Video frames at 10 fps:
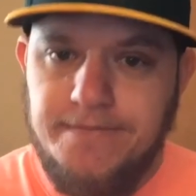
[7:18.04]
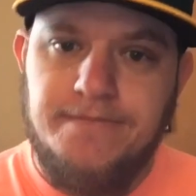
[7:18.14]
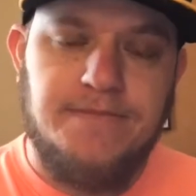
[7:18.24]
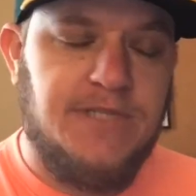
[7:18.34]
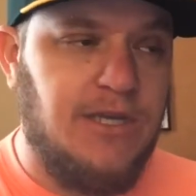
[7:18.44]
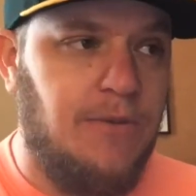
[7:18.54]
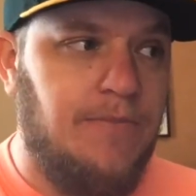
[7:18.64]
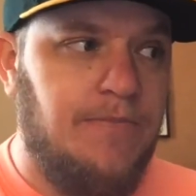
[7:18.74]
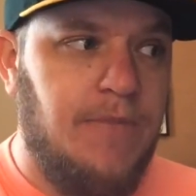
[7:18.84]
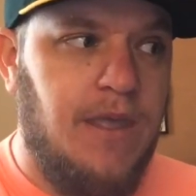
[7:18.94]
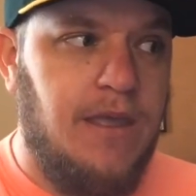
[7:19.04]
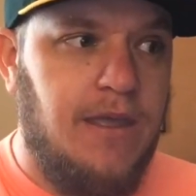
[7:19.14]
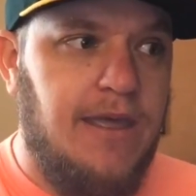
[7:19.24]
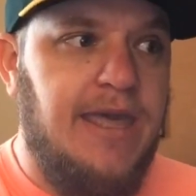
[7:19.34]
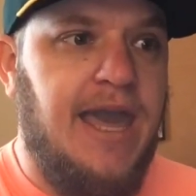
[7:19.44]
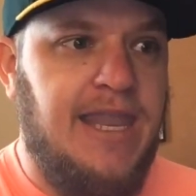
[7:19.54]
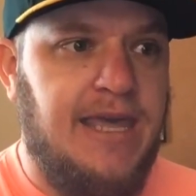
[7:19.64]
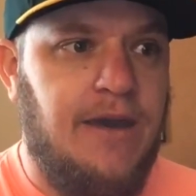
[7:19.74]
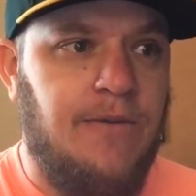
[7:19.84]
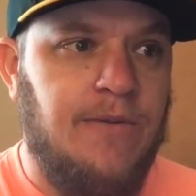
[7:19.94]
So,
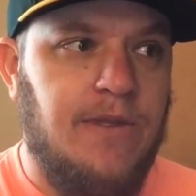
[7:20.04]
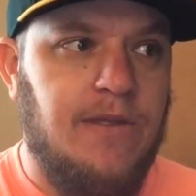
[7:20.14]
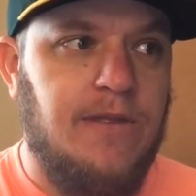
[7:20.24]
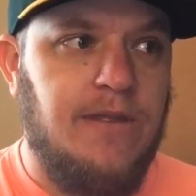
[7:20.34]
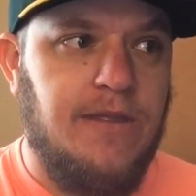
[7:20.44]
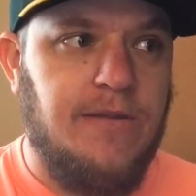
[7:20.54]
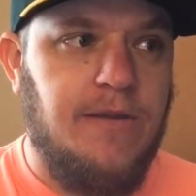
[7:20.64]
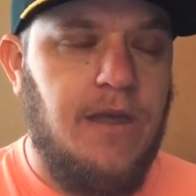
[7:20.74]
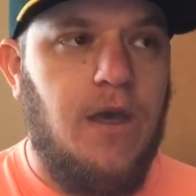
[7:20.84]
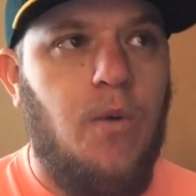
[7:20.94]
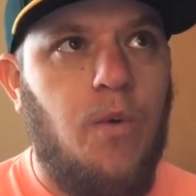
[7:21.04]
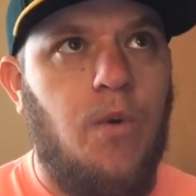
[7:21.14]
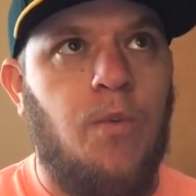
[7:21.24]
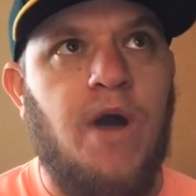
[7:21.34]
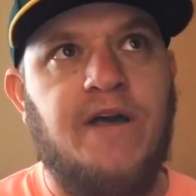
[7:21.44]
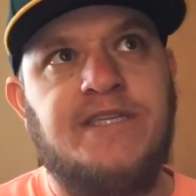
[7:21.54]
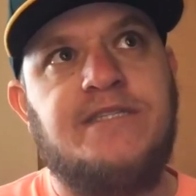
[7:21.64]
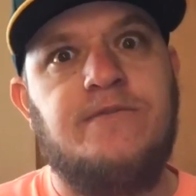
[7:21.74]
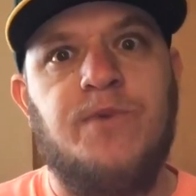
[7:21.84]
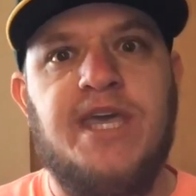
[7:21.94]
anyhow, while
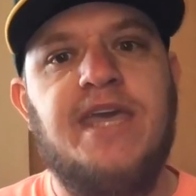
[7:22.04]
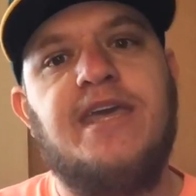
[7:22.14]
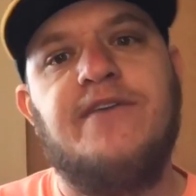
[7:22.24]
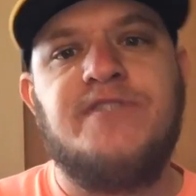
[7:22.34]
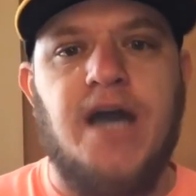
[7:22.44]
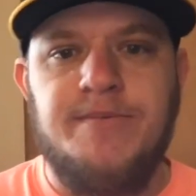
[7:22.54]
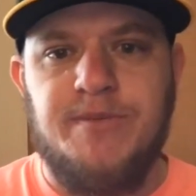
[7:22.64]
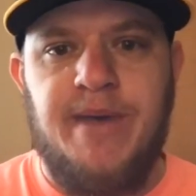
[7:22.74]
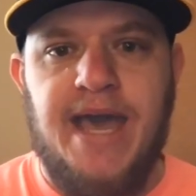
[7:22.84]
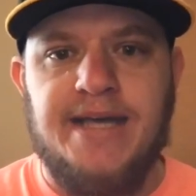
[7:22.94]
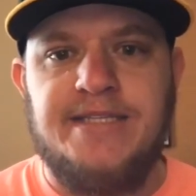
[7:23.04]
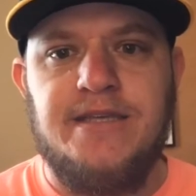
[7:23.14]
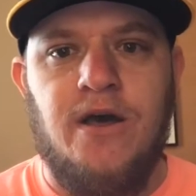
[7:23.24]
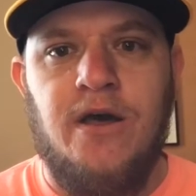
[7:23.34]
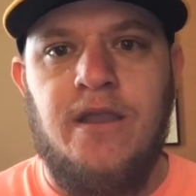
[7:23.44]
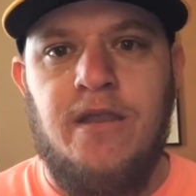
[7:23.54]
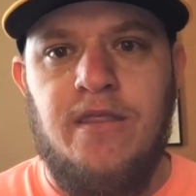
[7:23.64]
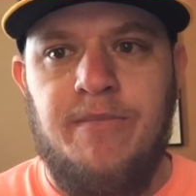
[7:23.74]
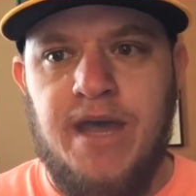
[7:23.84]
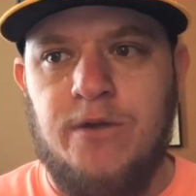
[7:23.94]
we can't give Topps a pass on
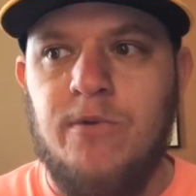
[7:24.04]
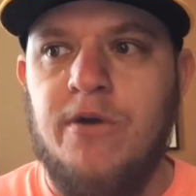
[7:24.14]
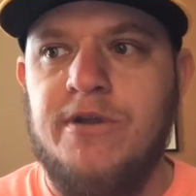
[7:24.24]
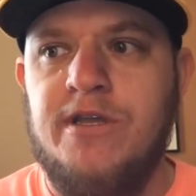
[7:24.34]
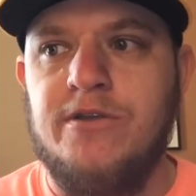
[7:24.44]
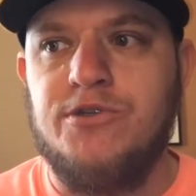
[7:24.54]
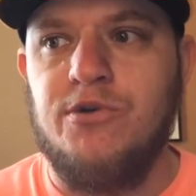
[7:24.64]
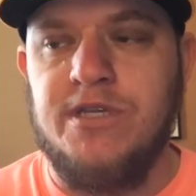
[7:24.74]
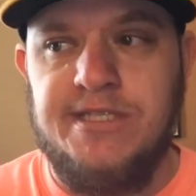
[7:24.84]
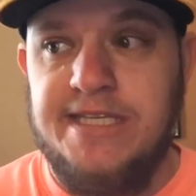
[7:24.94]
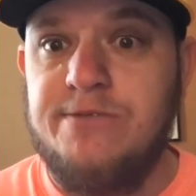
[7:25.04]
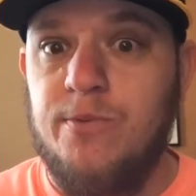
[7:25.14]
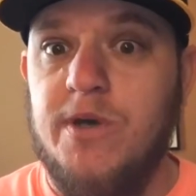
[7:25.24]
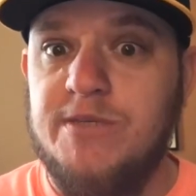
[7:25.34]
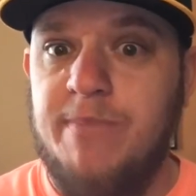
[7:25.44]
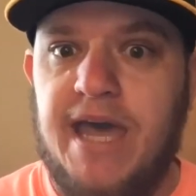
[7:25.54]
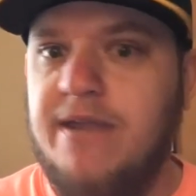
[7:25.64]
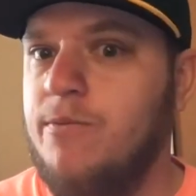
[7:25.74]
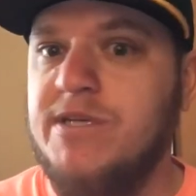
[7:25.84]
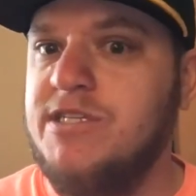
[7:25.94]
the bad quality control, because this was bad.
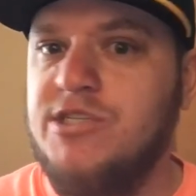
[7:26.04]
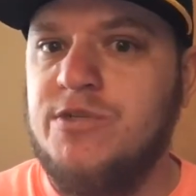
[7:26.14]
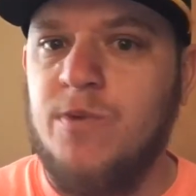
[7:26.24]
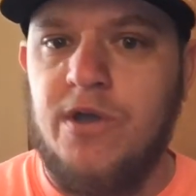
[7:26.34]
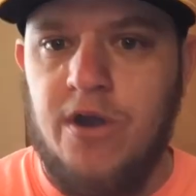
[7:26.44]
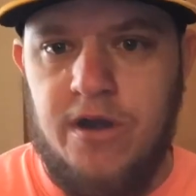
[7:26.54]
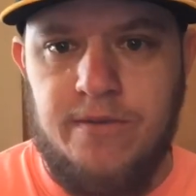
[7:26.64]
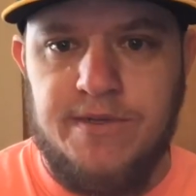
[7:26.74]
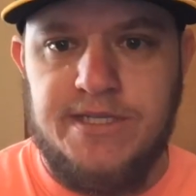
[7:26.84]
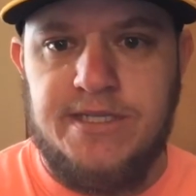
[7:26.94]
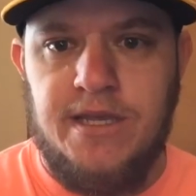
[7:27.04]
It wasn't just one card. It was